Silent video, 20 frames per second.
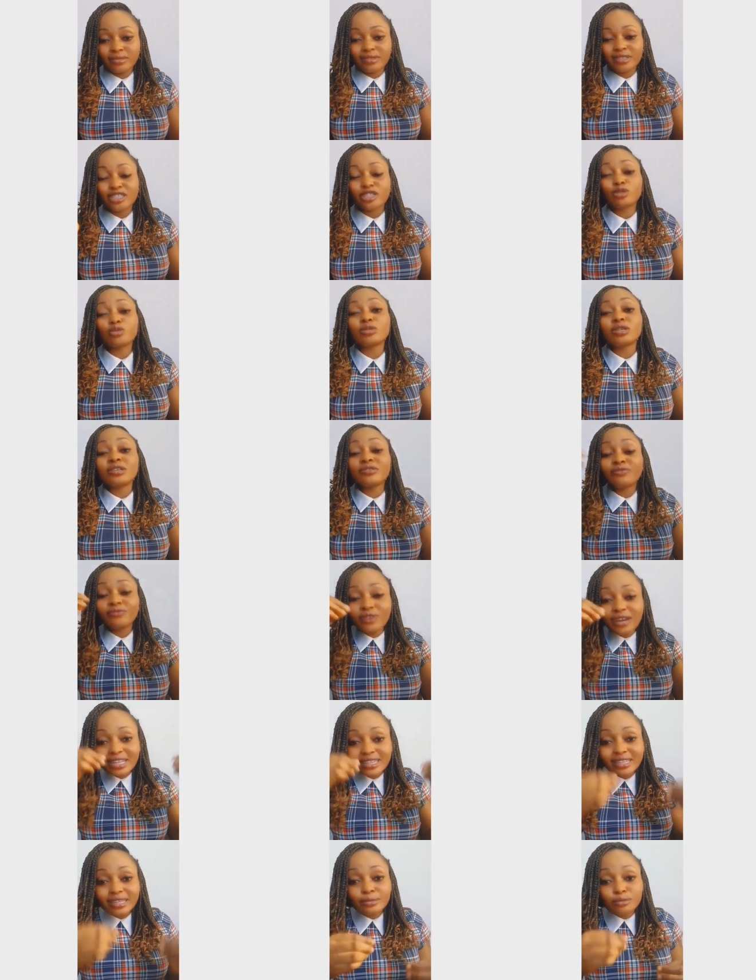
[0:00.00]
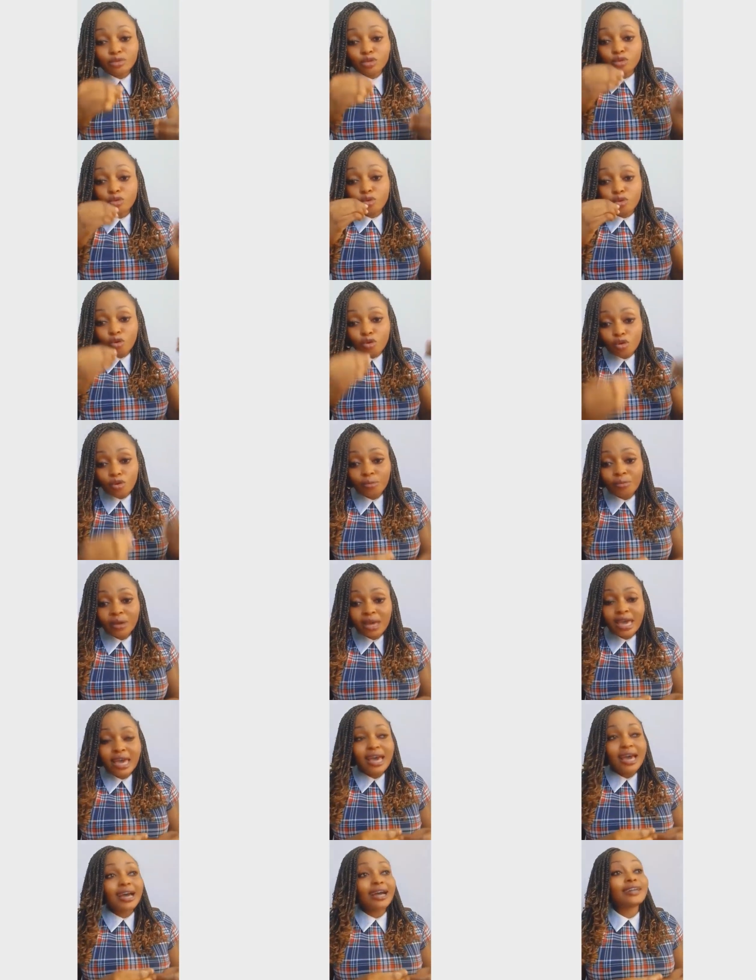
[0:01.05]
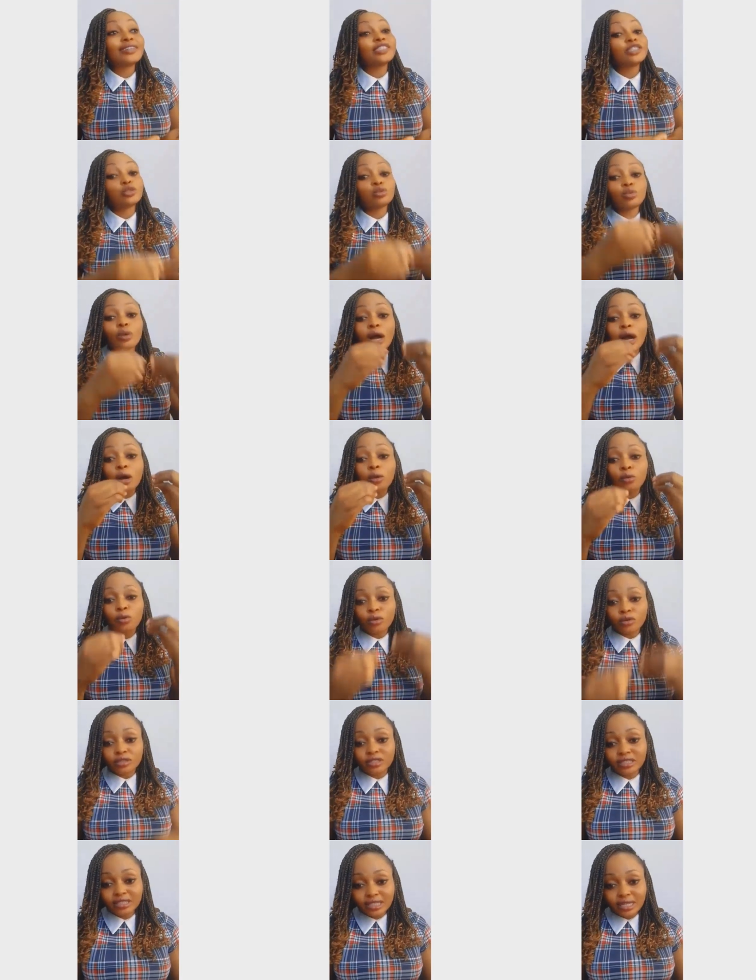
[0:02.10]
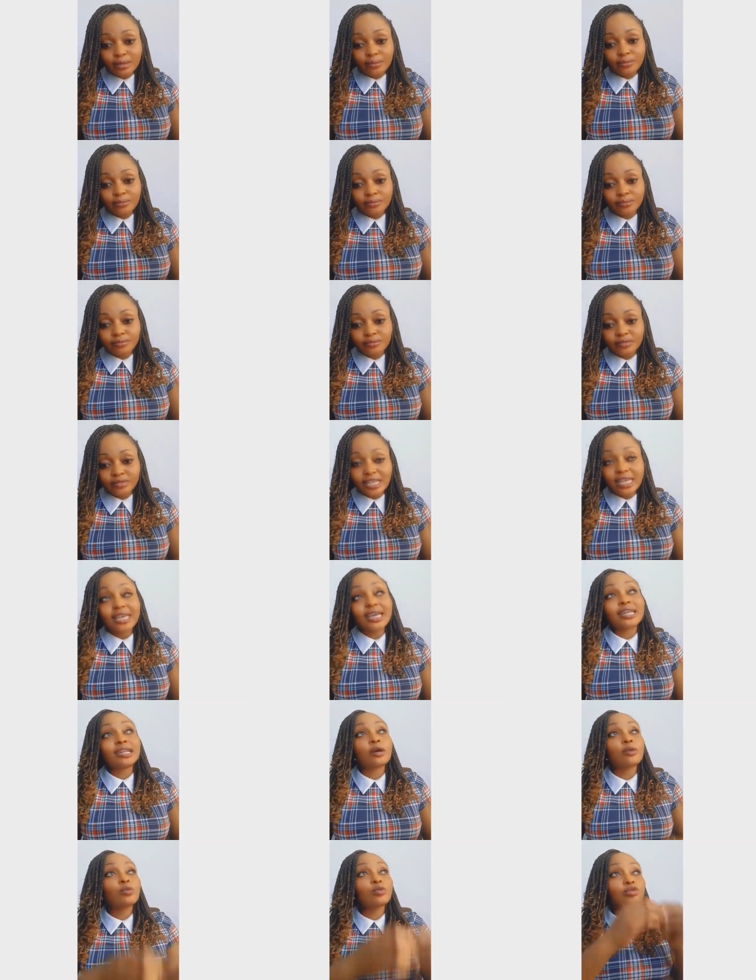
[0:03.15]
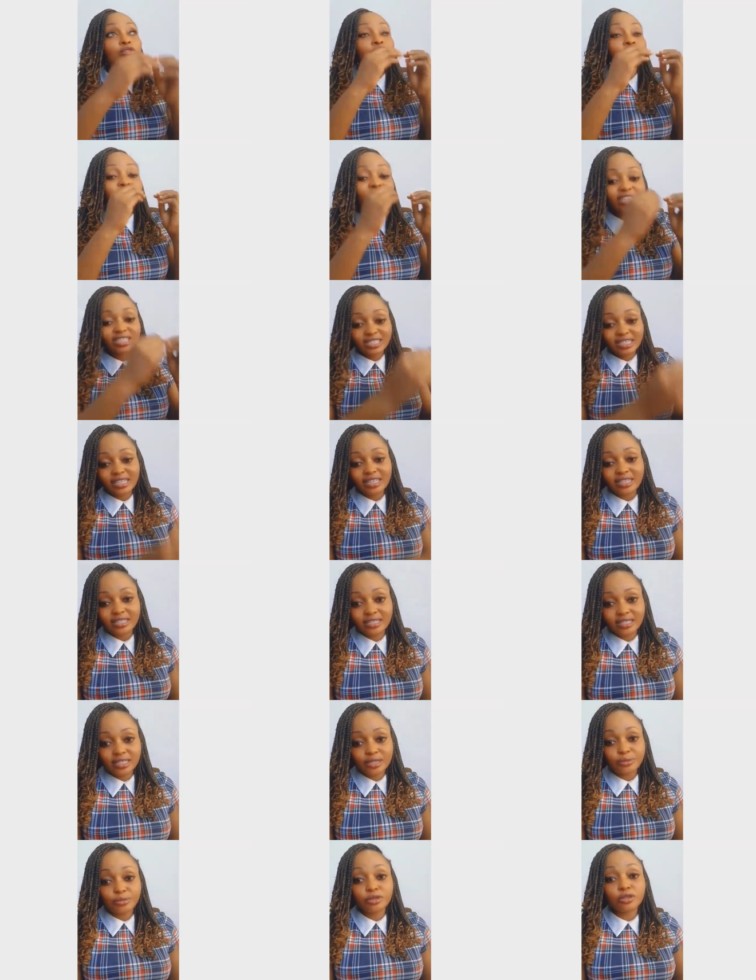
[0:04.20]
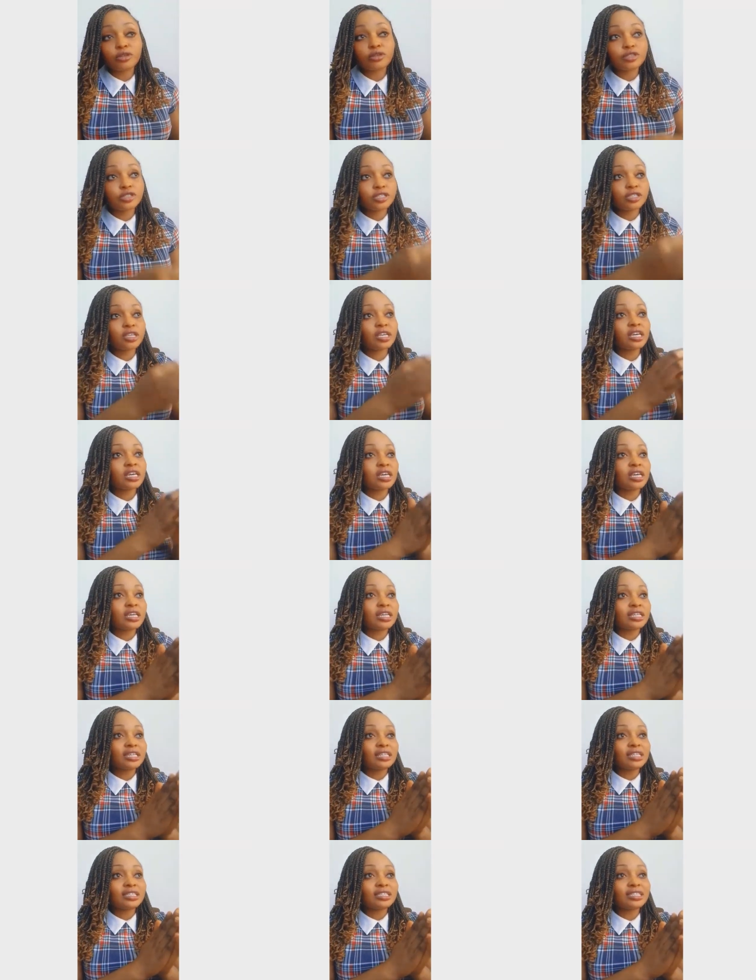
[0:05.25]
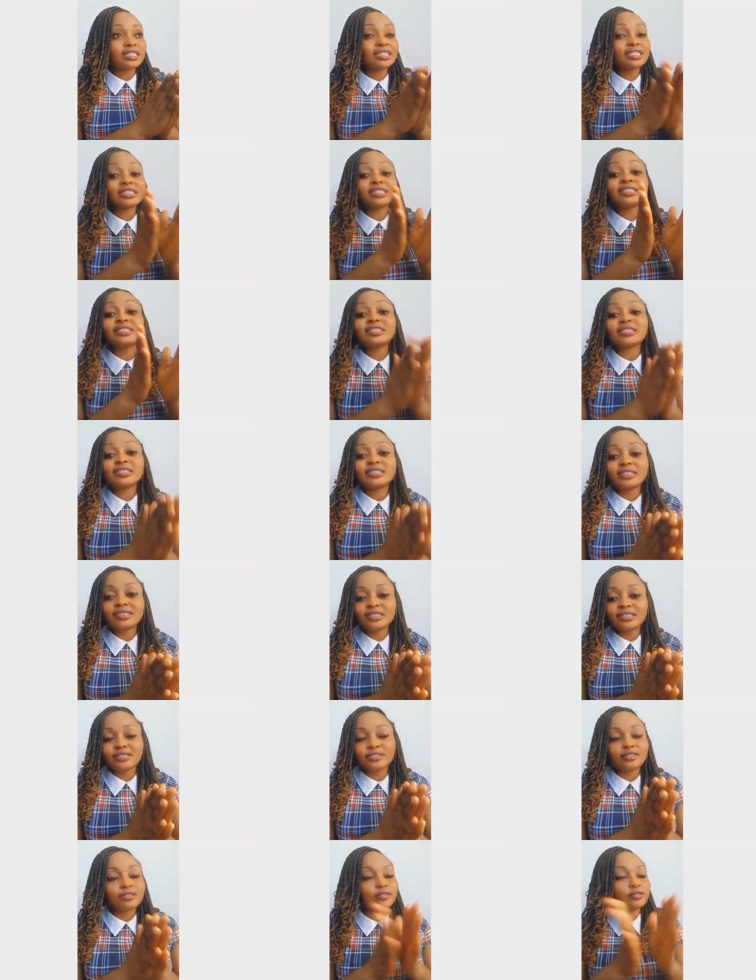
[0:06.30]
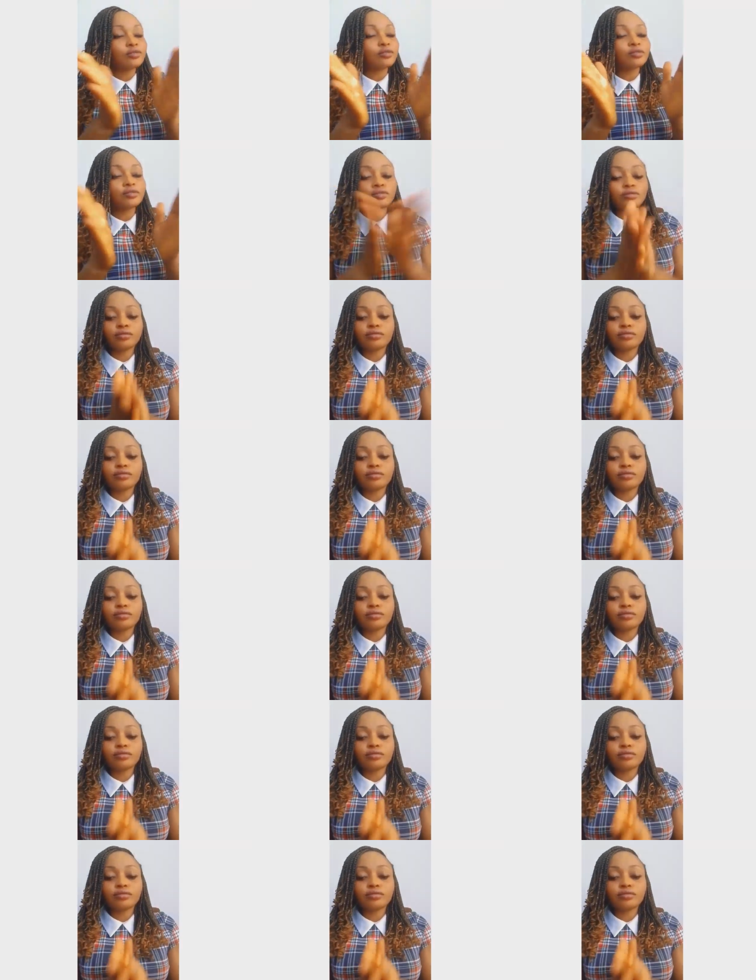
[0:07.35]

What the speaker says: She will invite them to come, and she will award them like an award of excellence, because they did no